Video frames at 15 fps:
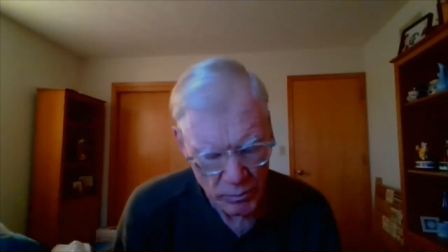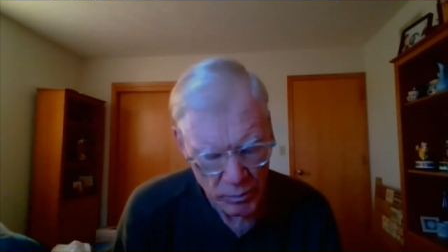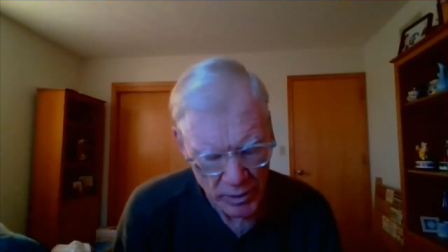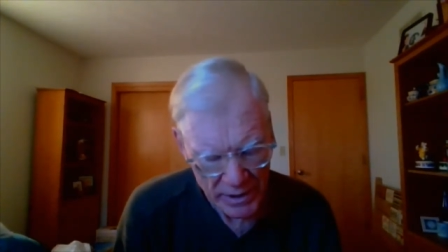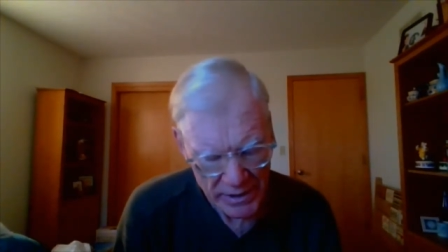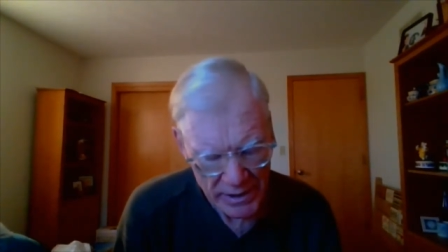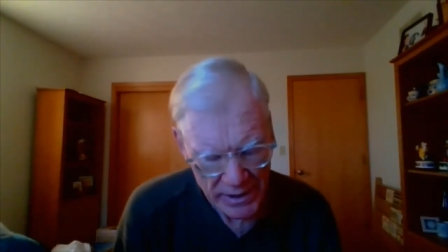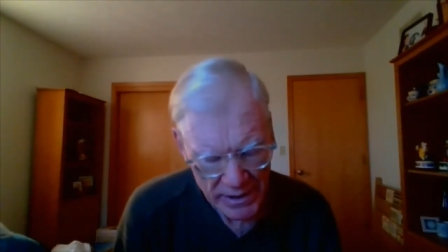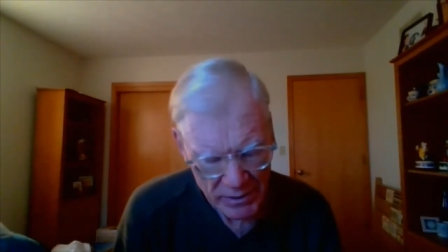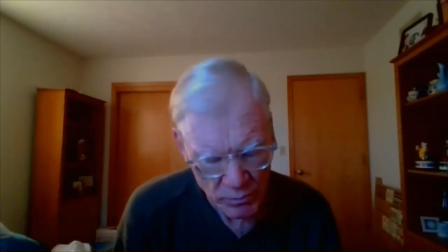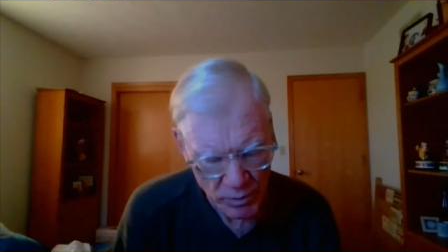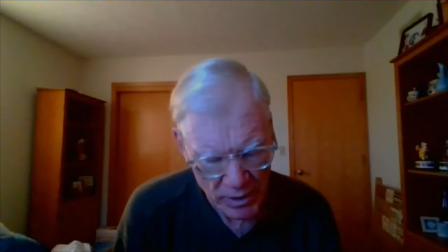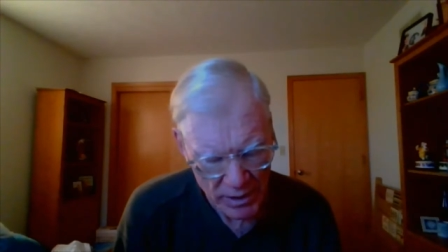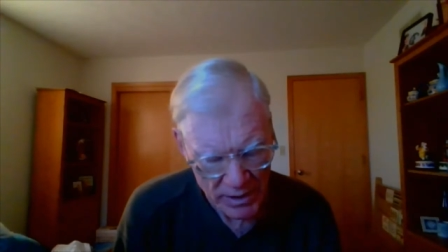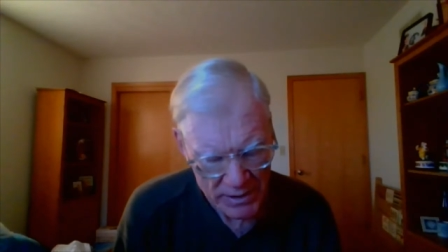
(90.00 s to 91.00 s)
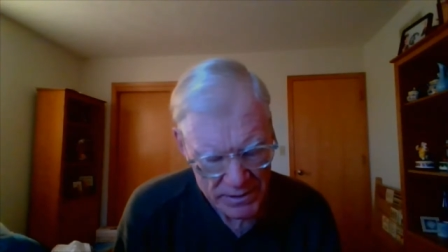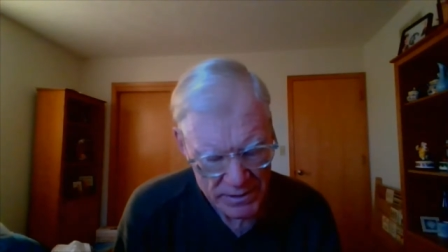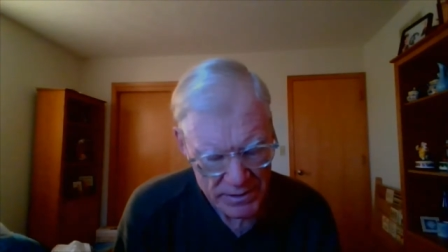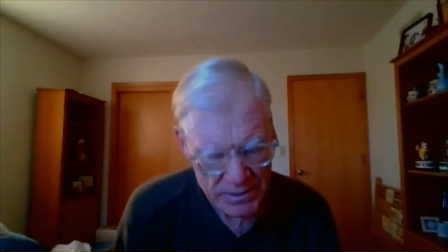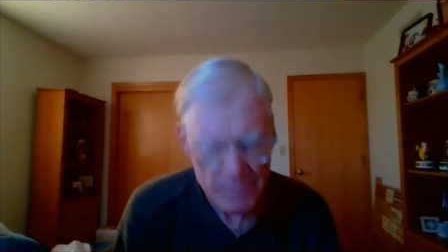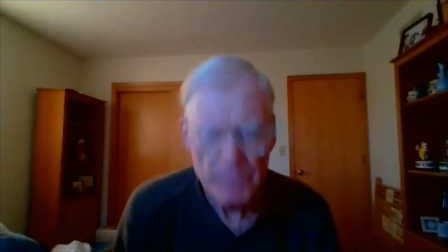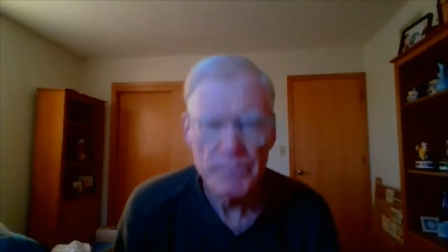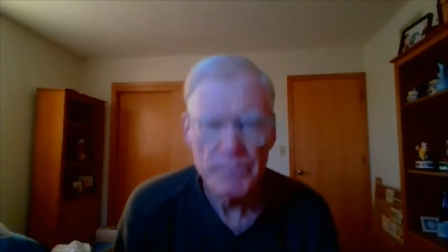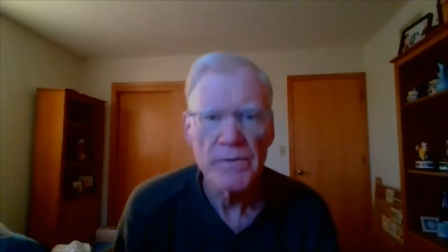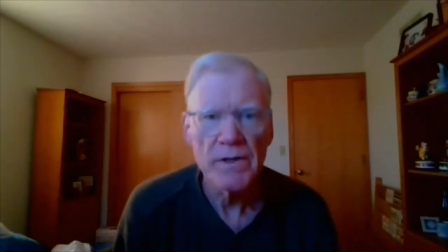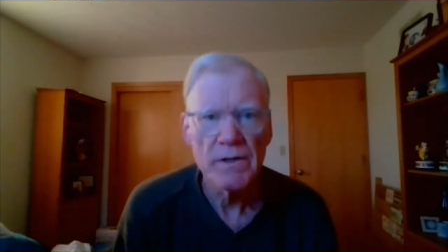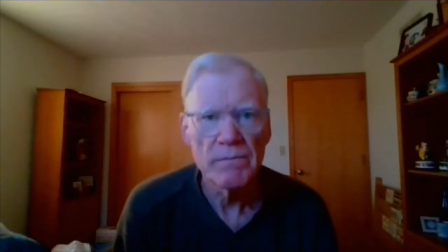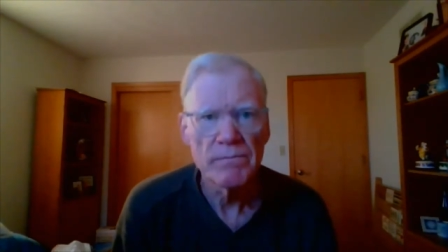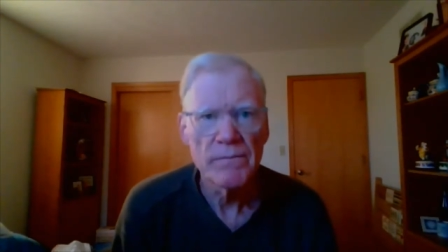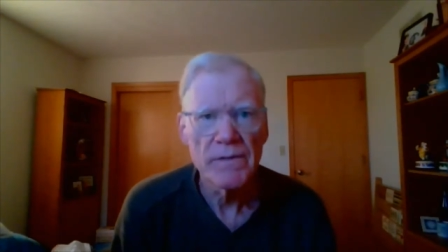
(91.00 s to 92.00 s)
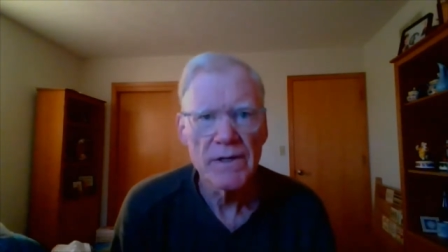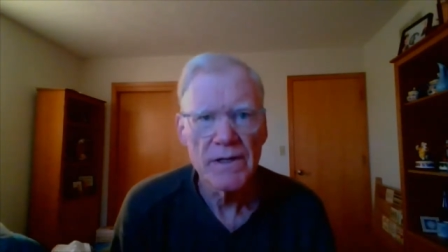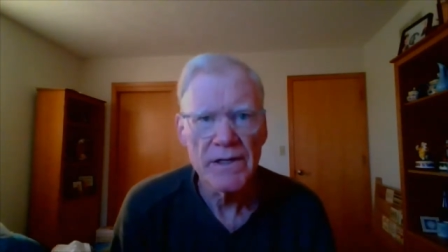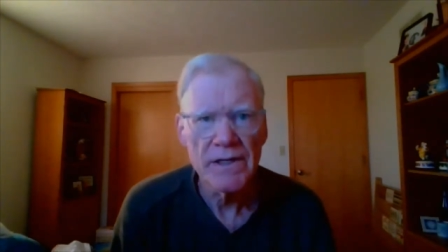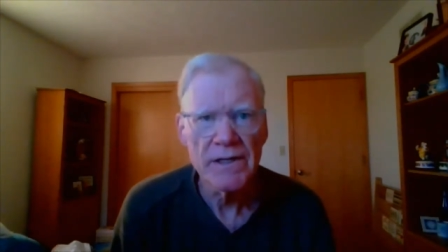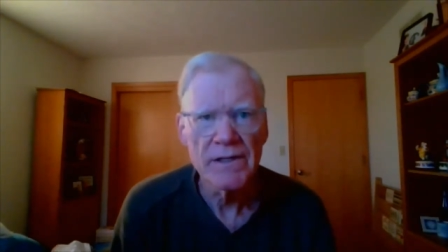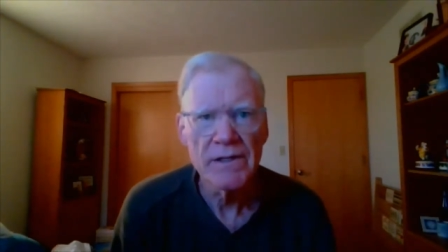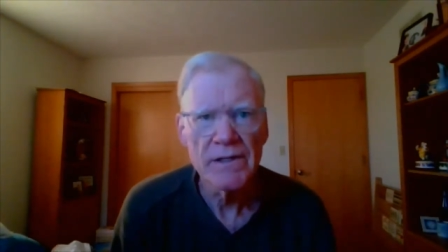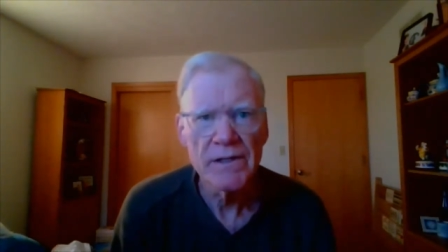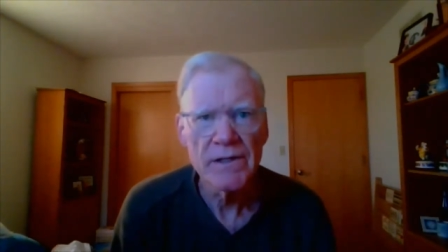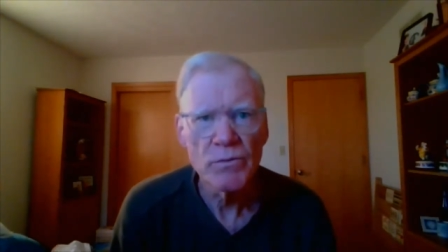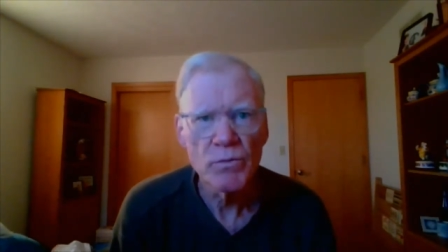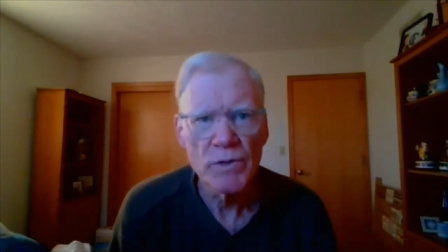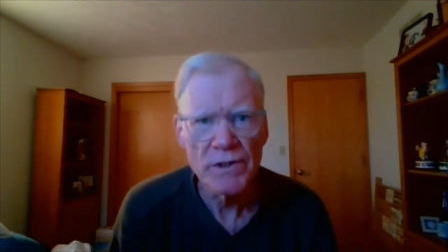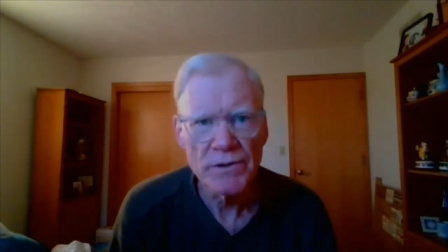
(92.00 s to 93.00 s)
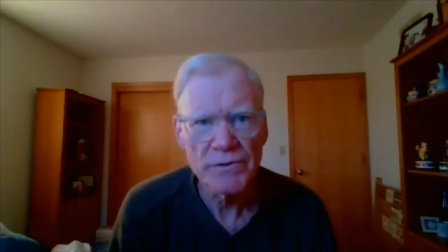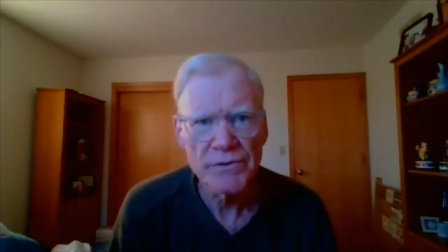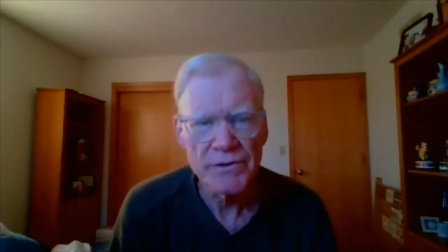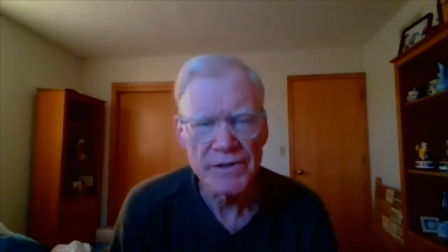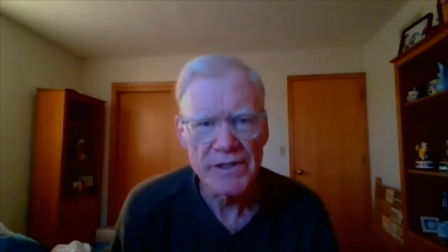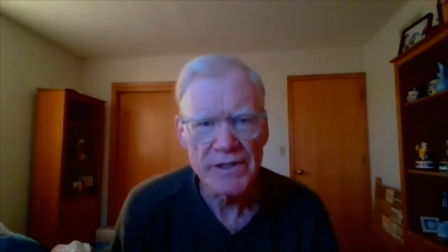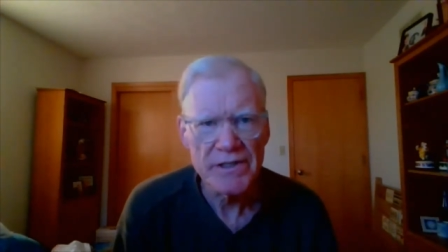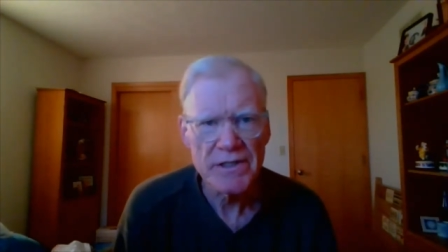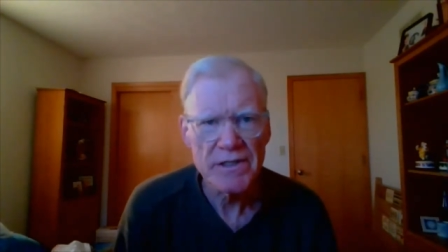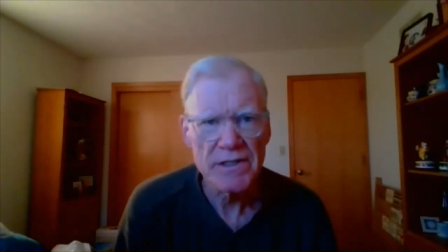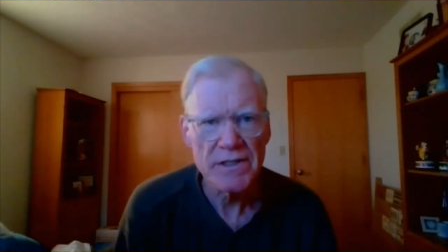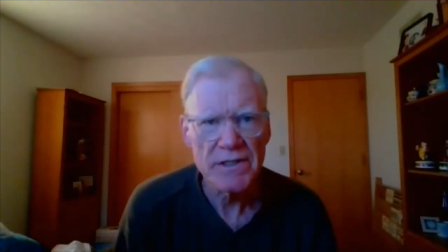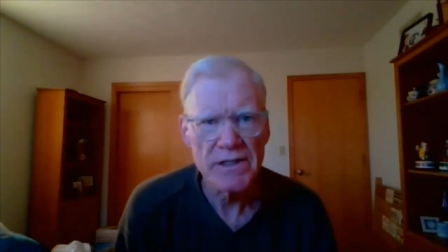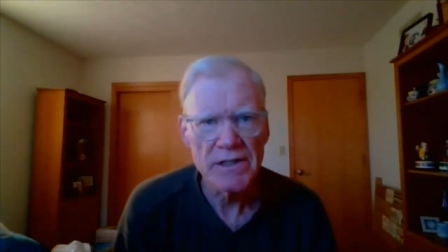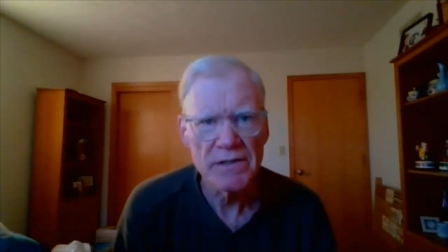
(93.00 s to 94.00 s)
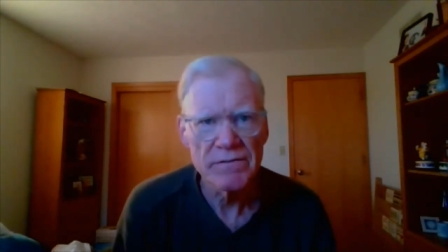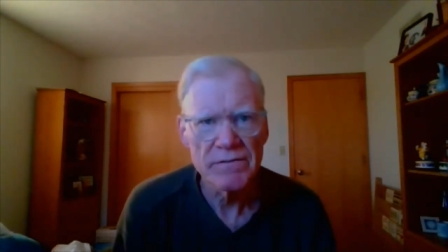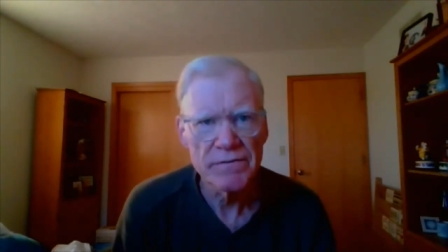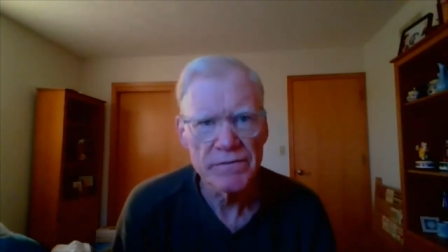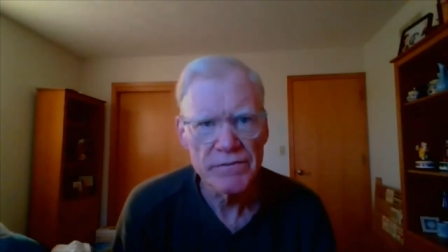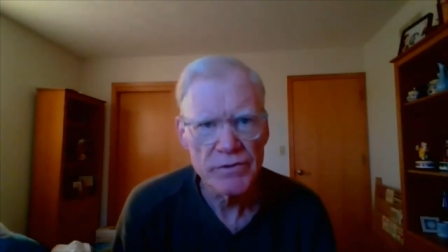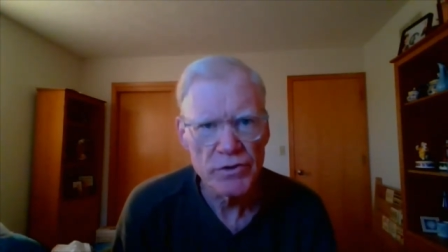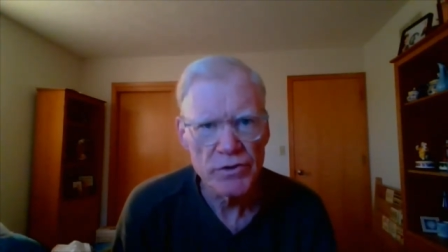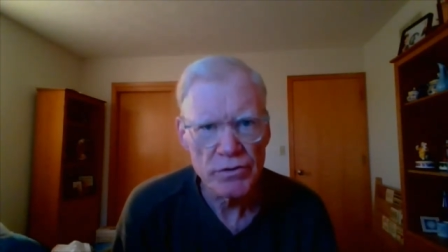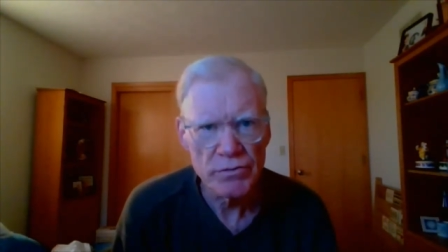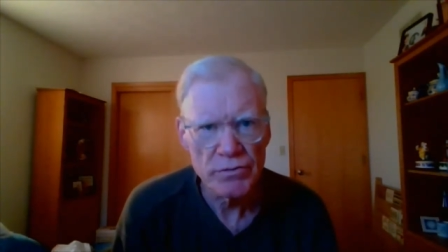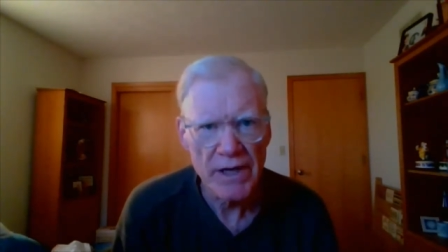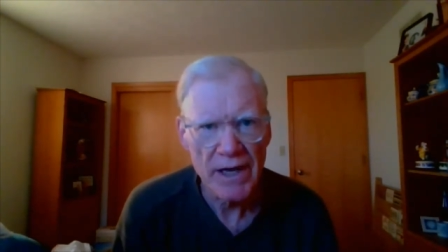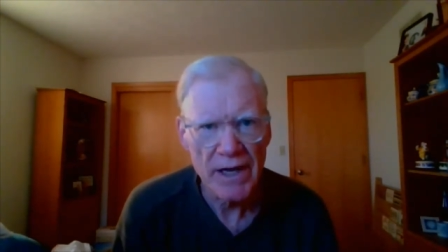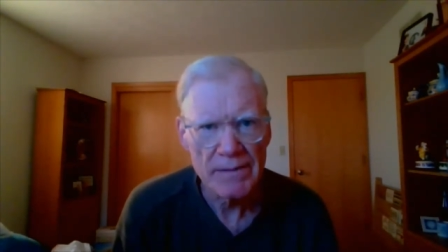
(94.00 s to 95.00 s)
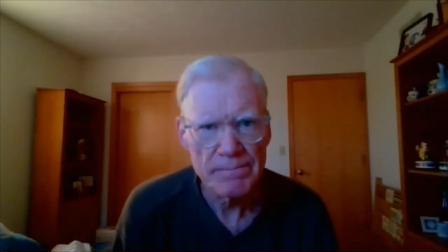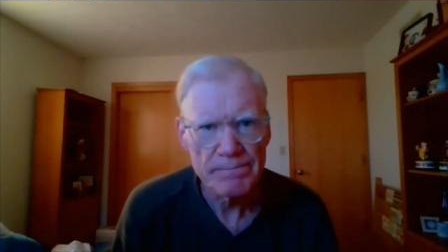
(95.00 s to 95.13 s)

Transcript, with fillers: When he was in the wilderness of Judah.